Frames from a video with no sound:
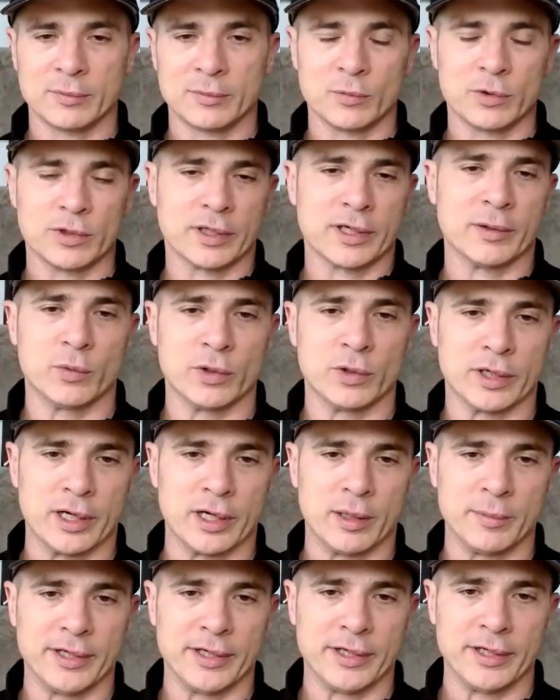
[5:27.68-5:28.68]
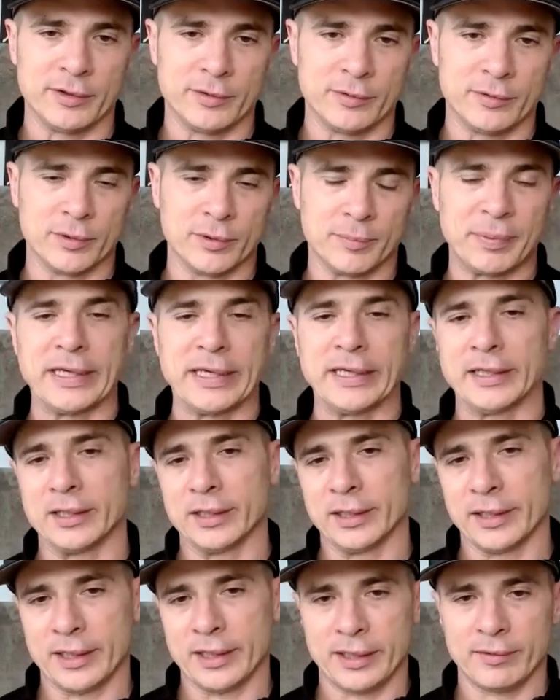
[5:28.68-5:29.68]
were coming to you
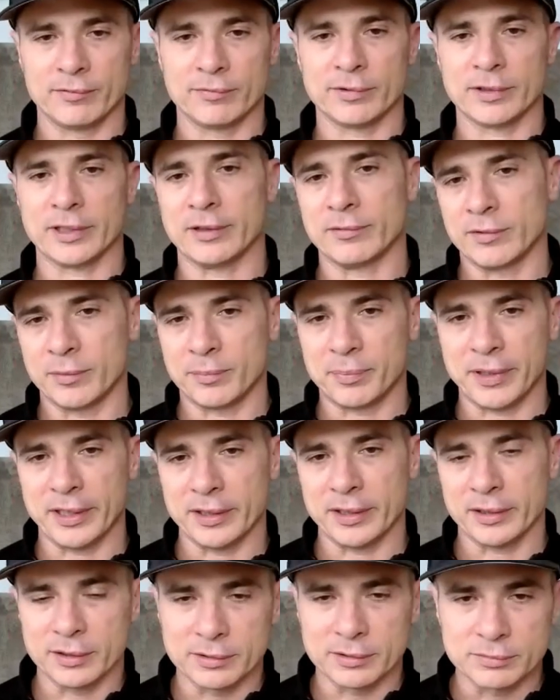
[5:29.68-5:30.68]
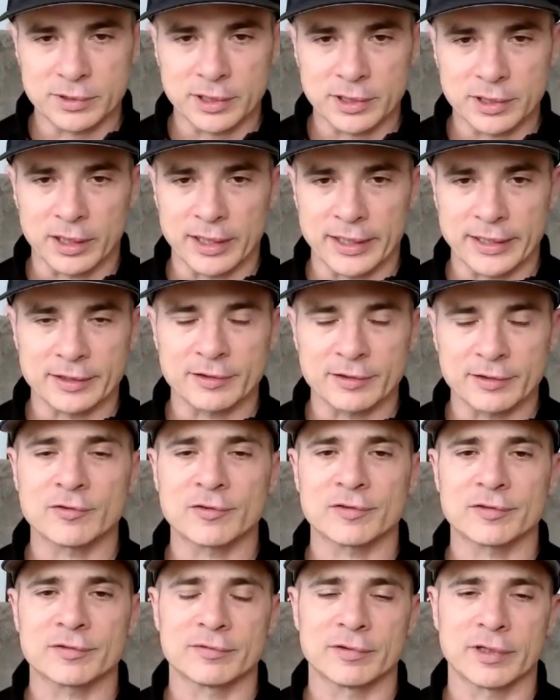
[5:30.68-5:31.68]
repeatedly, kind of repeat
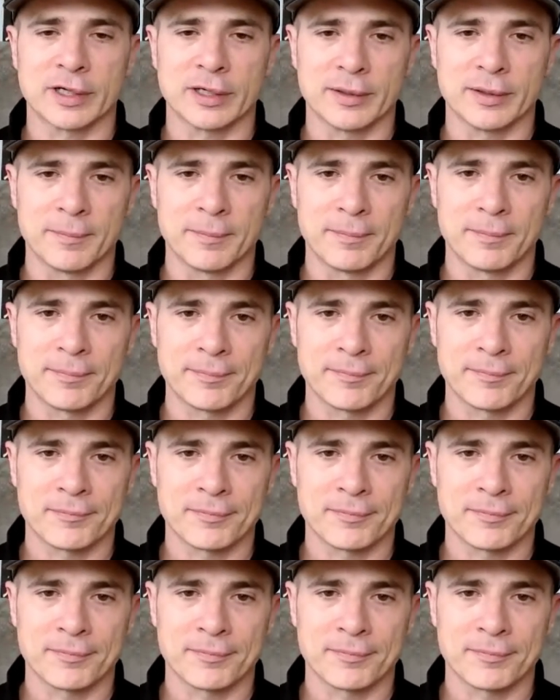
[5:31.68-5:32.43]
clients, right?